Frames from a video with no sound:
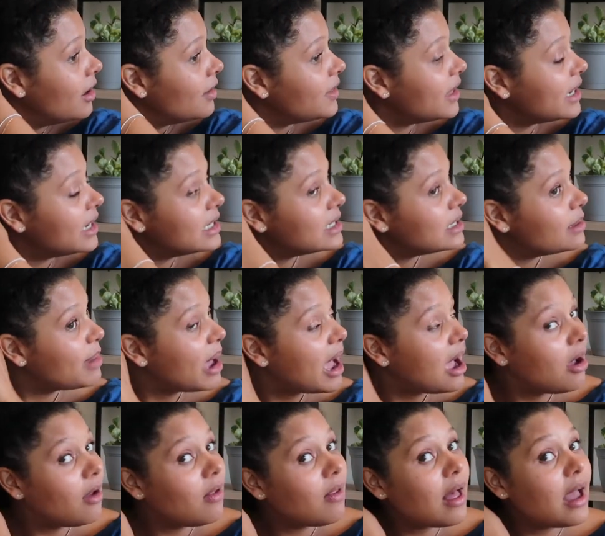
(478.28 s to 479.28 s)
that is
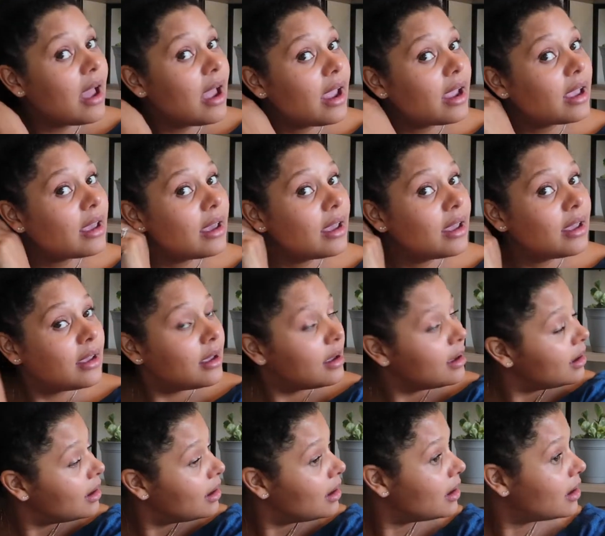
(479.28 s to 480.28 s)
about like
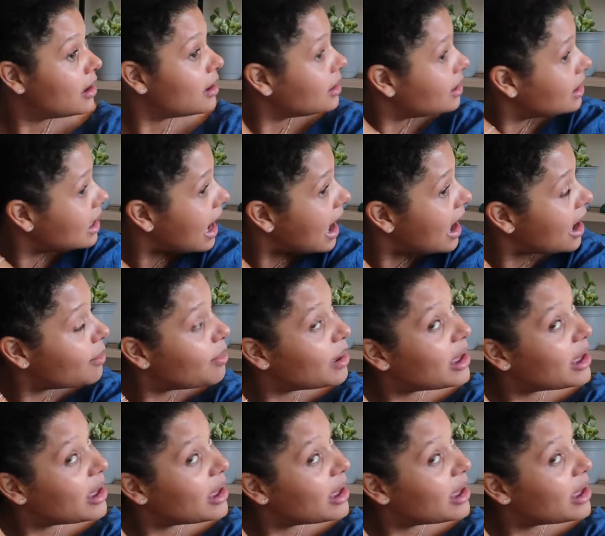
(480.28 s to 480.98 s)
yay